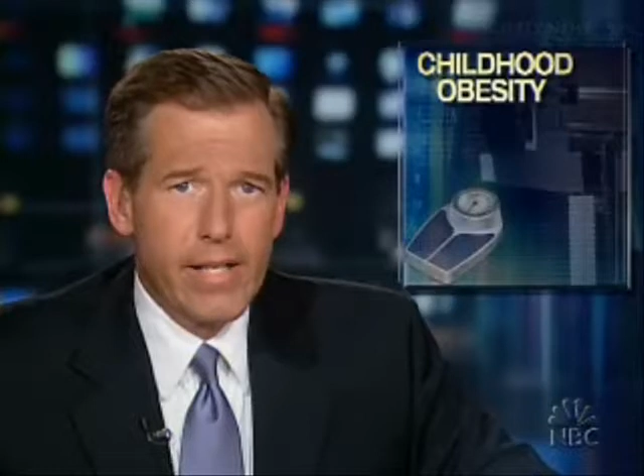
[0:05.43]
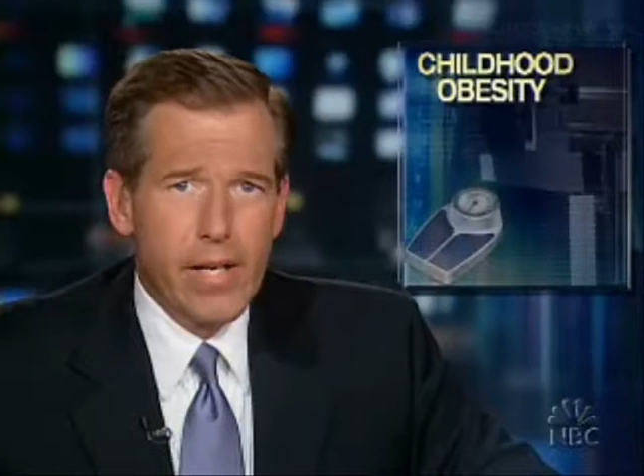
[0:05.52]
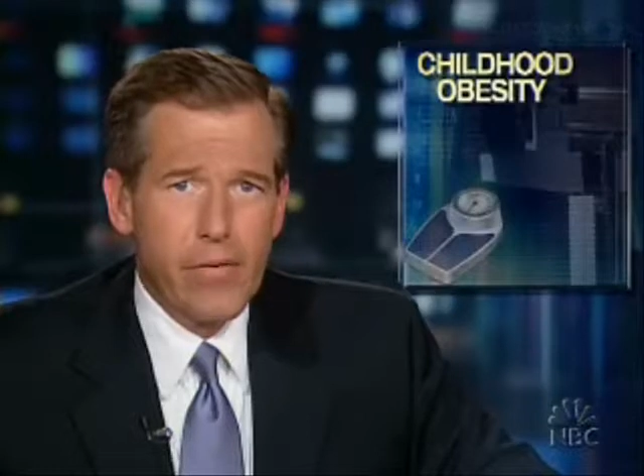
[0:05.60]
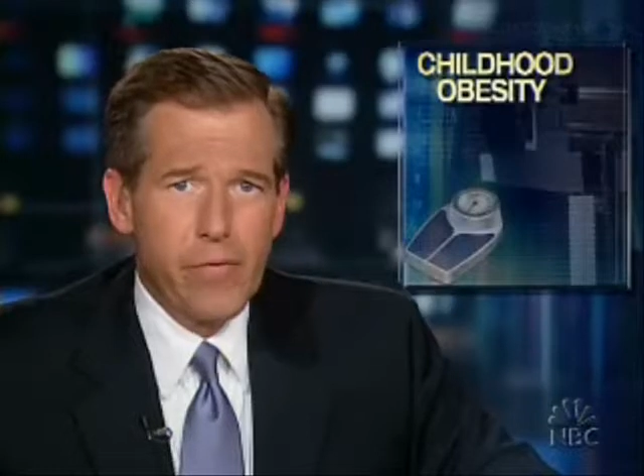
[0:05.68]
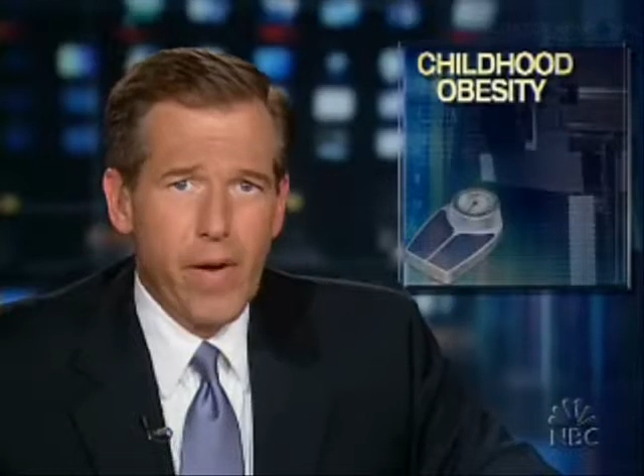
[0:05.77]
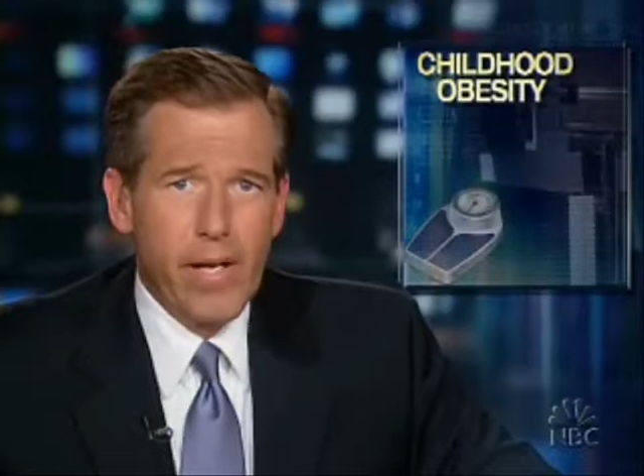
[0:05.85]
and
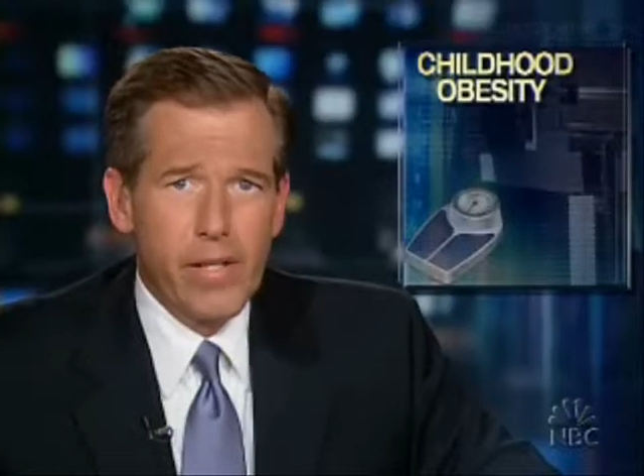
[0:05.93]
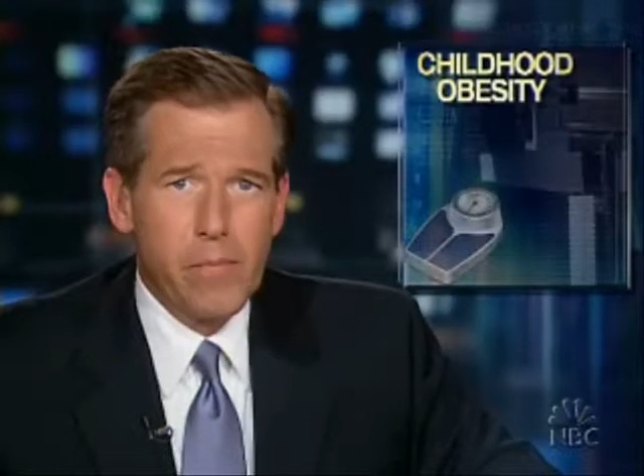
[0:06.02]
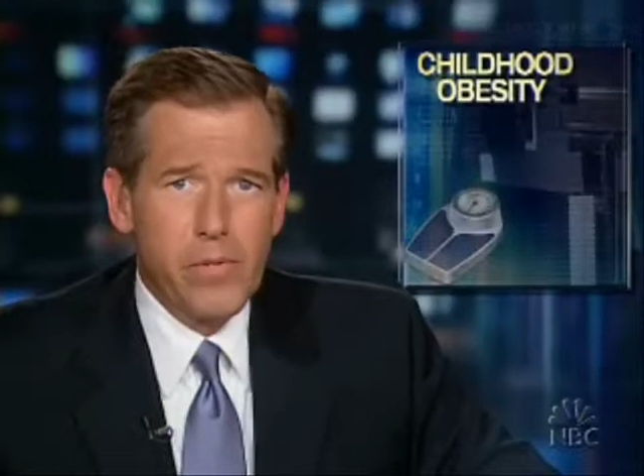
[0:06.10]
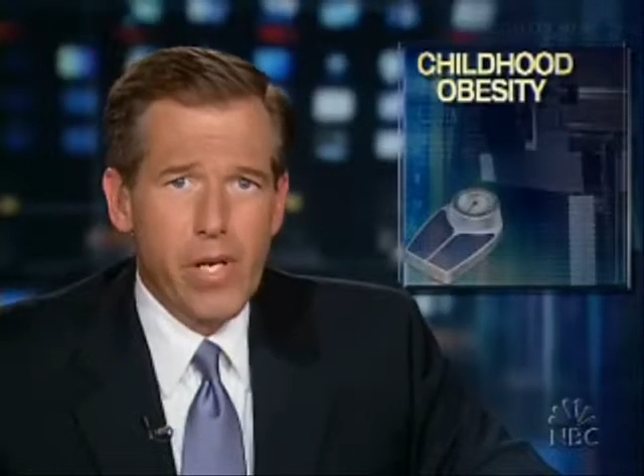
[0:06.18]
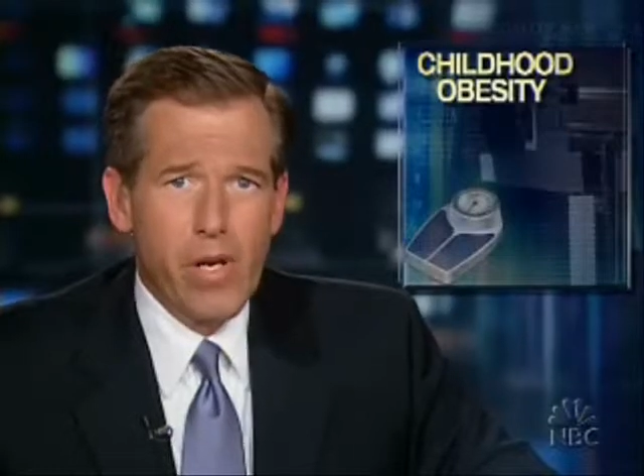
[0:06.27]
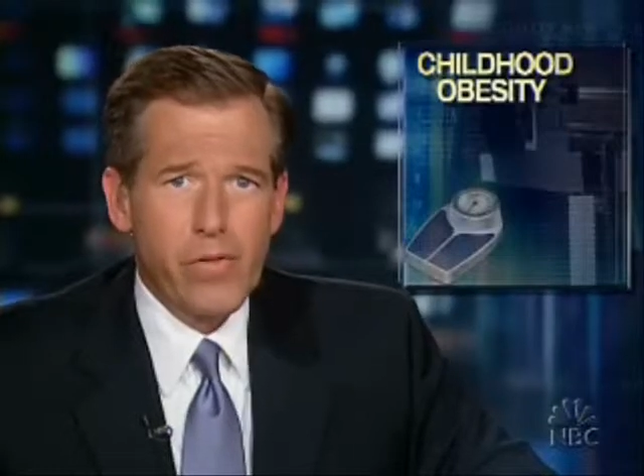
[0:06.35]
then find
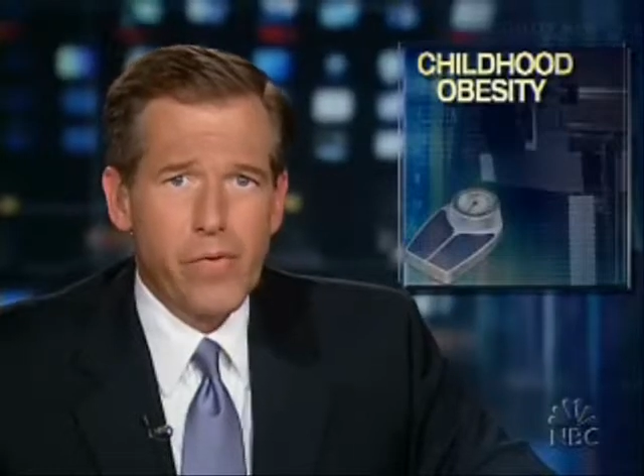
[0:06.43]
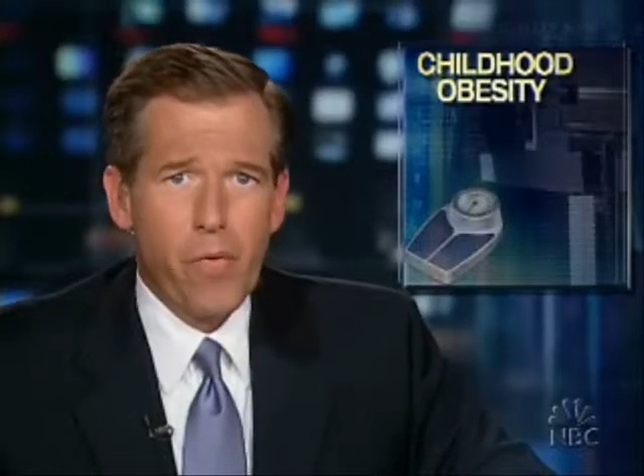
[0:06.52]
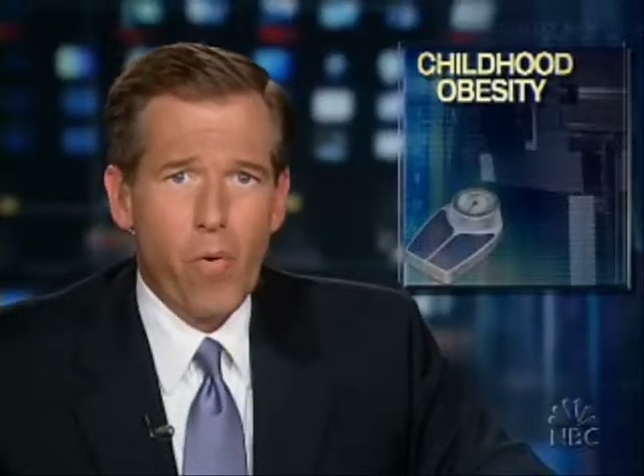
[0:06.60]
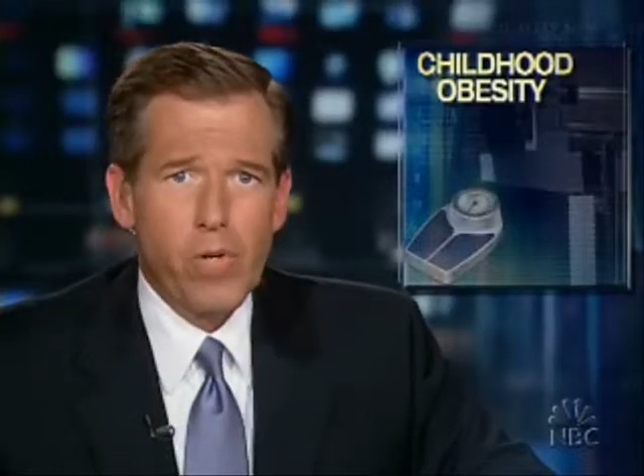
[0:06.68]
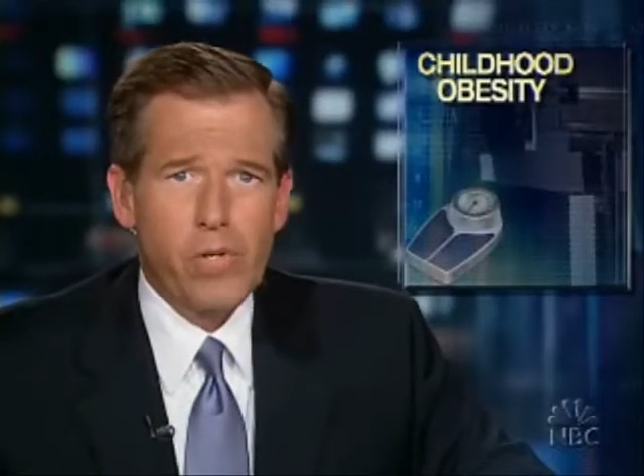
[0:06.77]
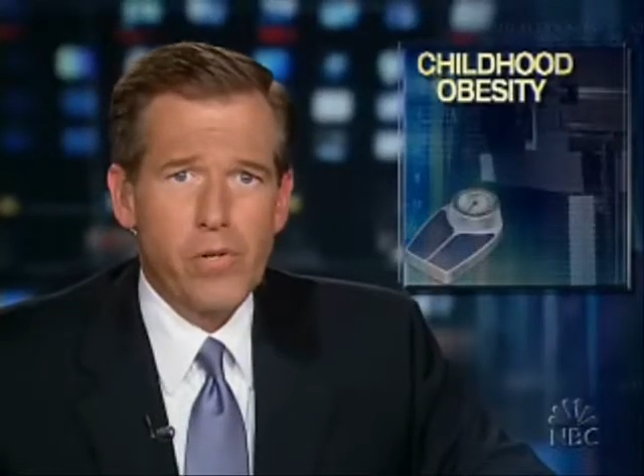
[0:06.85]
themselves
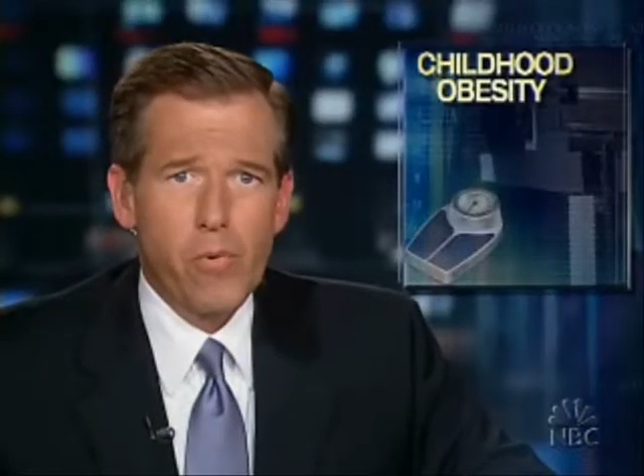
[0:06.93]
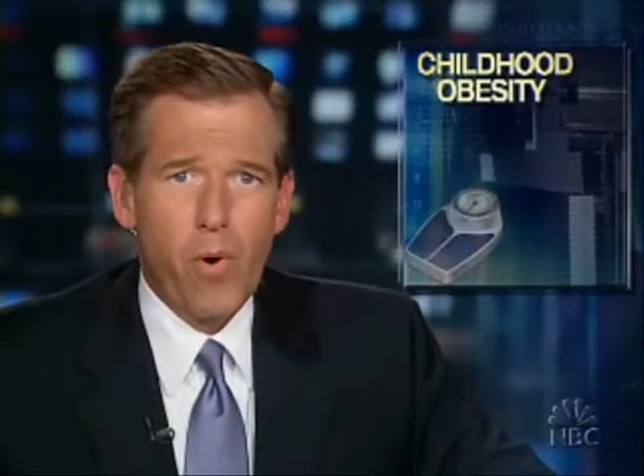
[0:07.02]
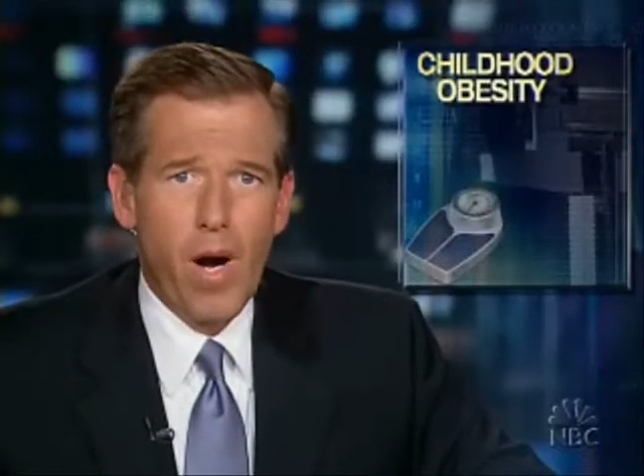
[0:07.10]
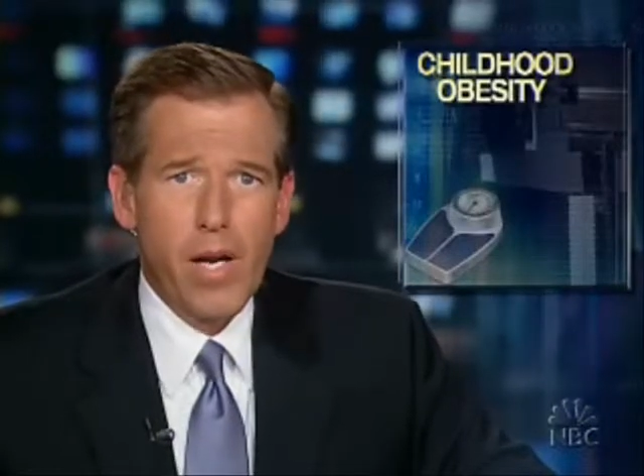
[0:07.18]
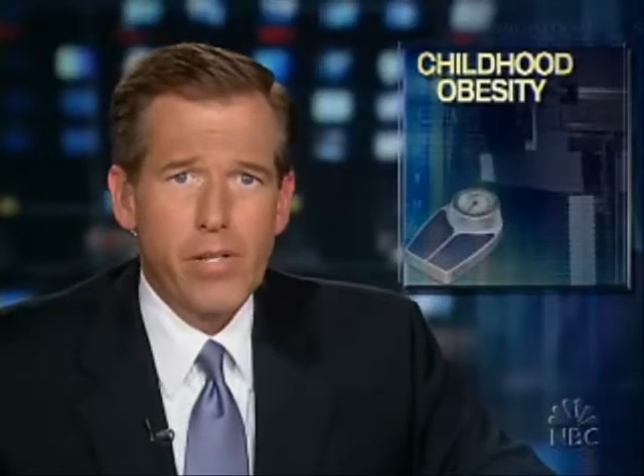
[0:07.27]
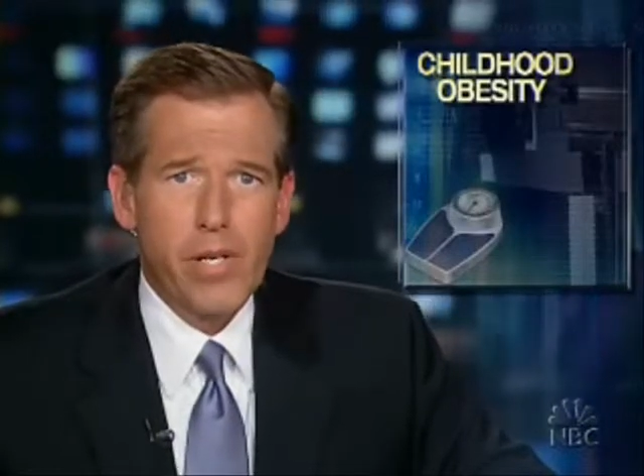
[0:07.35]
forced to
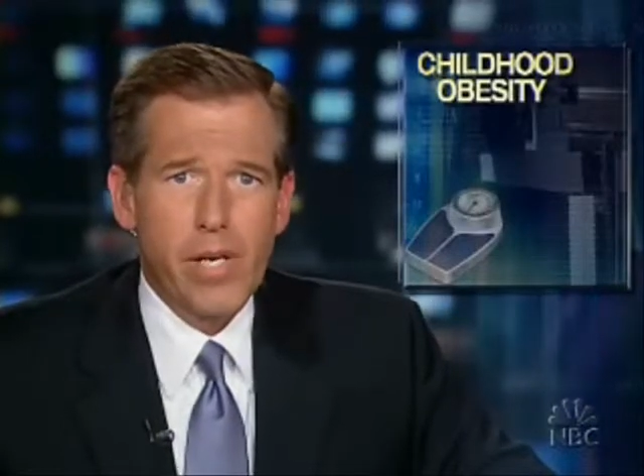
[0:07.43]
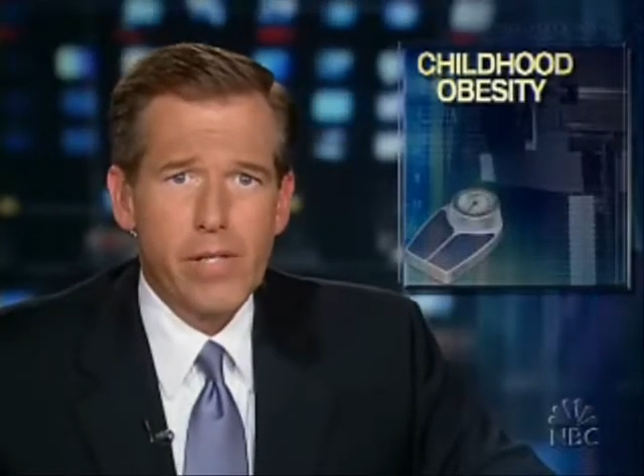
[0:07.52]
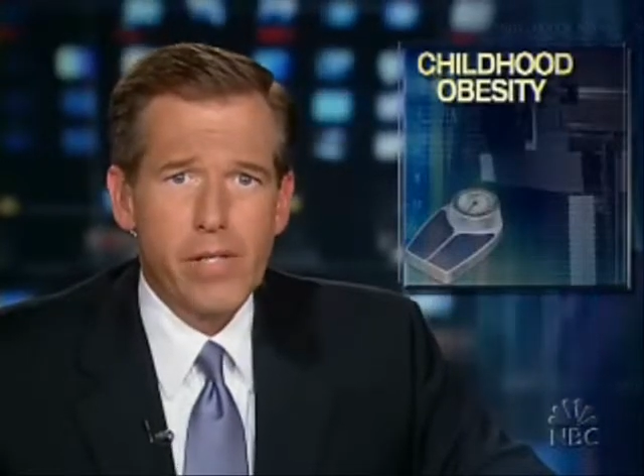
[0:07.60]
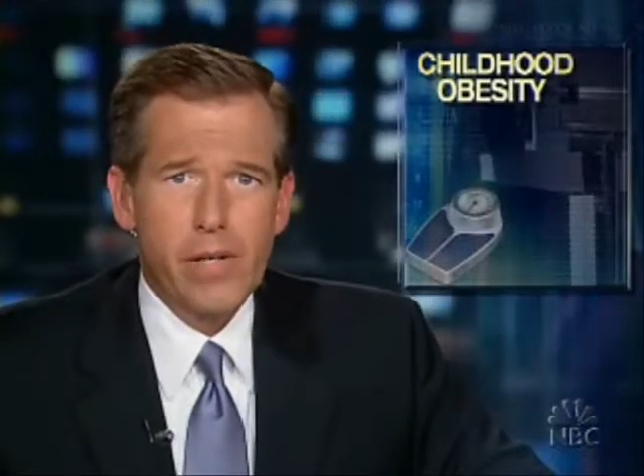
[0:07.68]
watch as